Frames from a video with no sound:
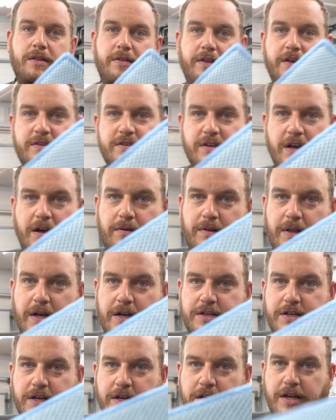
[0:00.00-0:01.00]
this, I will
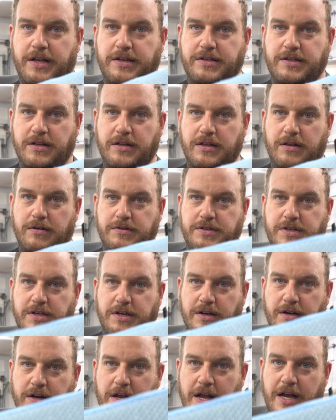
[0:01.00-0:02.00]
actually get nice and close
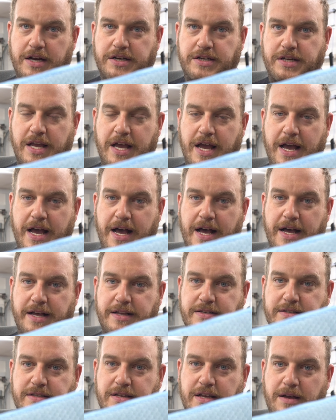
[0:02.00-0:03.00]
here, it actually
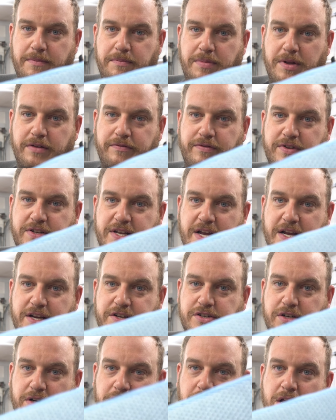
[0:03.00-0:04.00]
has a bit of a
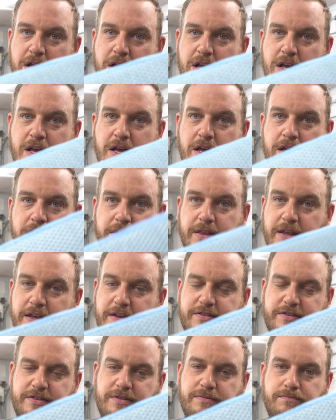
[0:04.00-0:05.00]
texture.
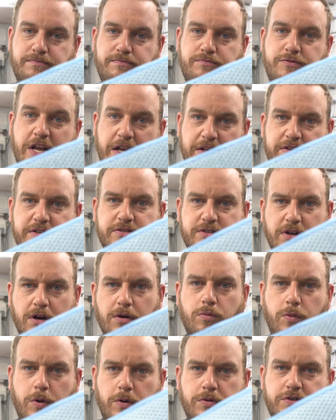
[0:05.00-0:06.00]
This, chances are,
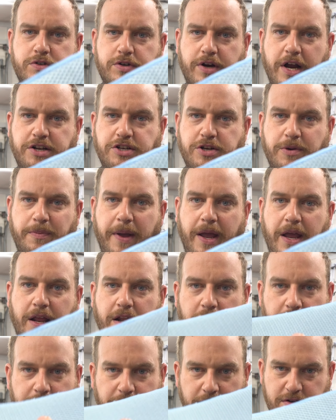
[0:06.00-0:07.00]
won't scratch your
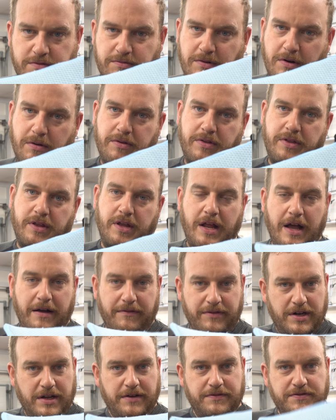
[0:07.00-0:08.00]
paint if you're smart with it.
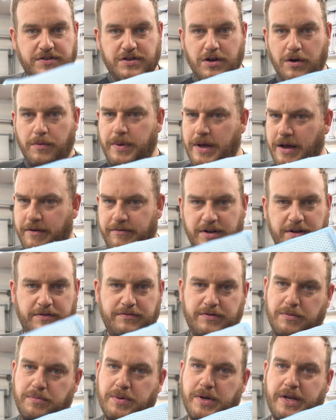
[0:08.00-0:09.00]
Have enough soap, have
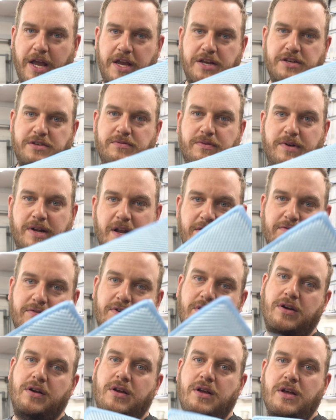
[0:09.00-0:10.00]
enough lubrication,
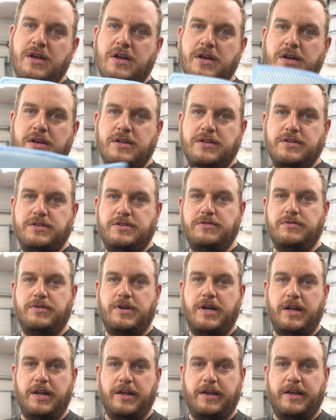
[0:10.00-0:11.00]
whatever, to
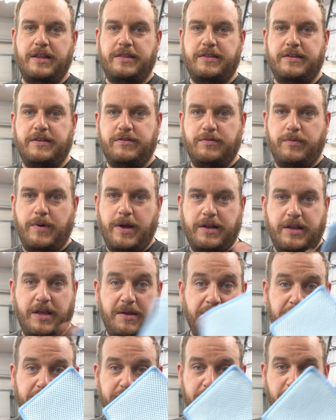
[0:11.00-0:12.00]
kind of get this wet,
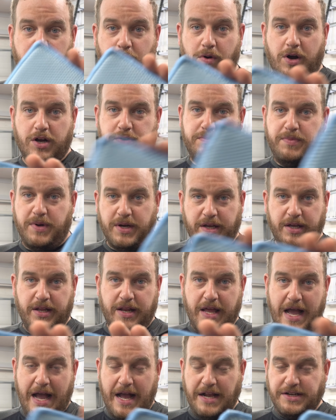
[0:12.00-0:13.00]
keep this in your wash bucket,
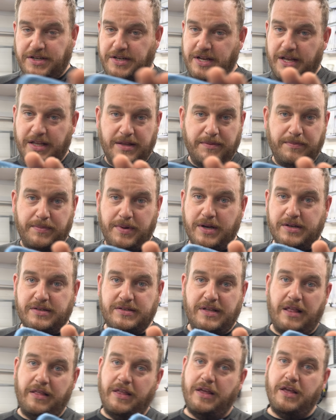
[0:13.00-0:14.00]
agitate the bugs
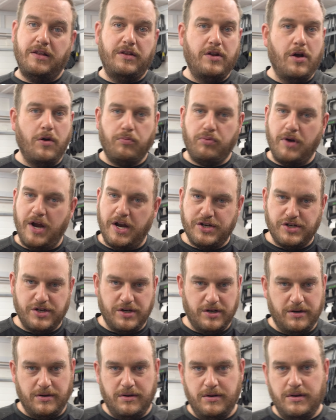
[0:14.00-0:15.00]
lightly, no
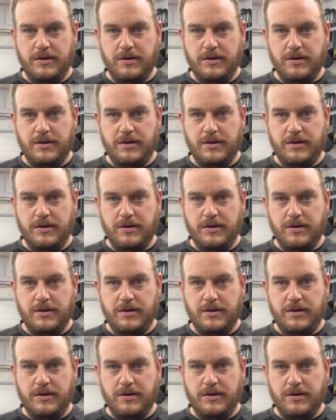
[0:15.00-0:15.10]
pressure,